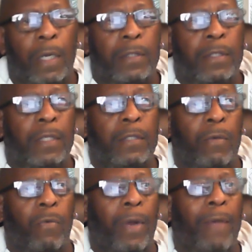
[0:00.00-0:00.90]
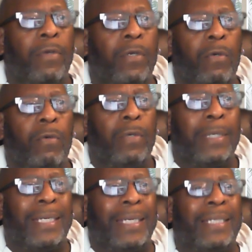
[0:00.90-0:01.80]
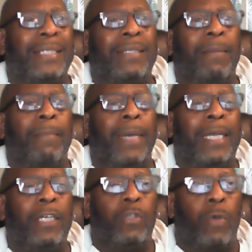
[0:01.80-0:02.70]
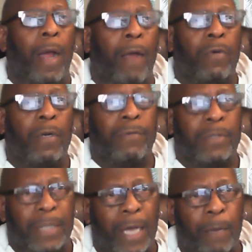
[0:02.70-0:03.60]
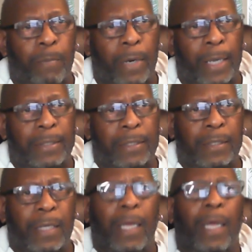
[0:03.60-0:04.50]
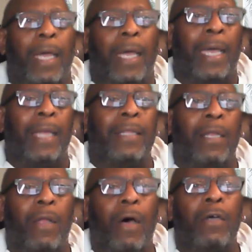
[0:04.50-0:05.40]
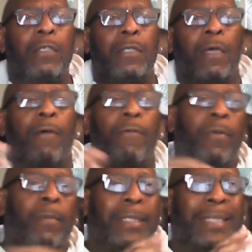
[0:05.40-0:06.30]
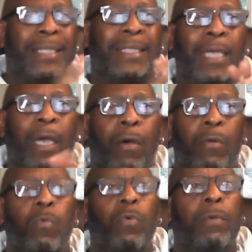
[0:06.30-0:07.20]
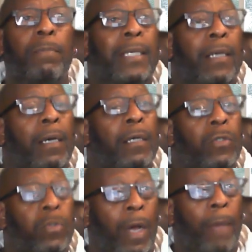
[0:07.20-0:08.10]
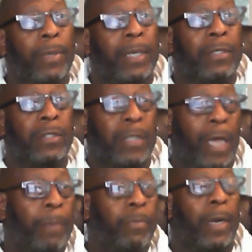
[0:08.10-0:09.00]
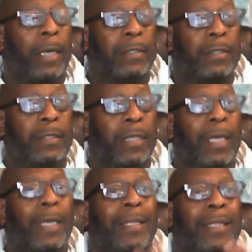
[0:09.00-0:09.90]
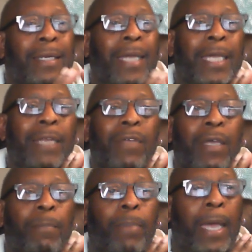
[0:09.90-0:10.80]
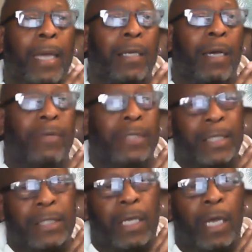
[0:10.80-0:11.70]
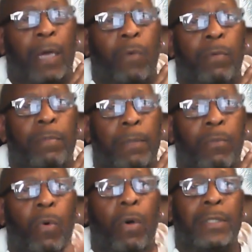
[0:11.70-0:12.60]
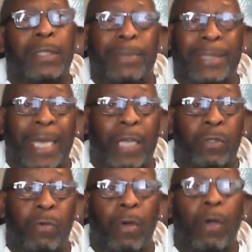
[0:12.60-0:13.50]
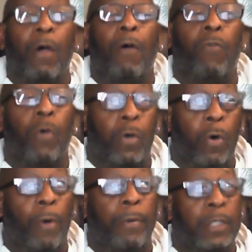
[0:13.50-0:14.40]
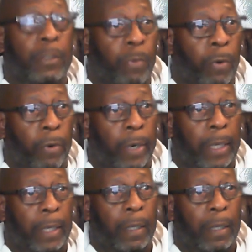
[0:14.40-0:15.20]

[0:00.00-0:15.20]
Since revenue is the main driver of stock prices and the loss from a discount would mean a drop in stock prices, the negative impact of a discount would be more substantial for Corey's Brewing.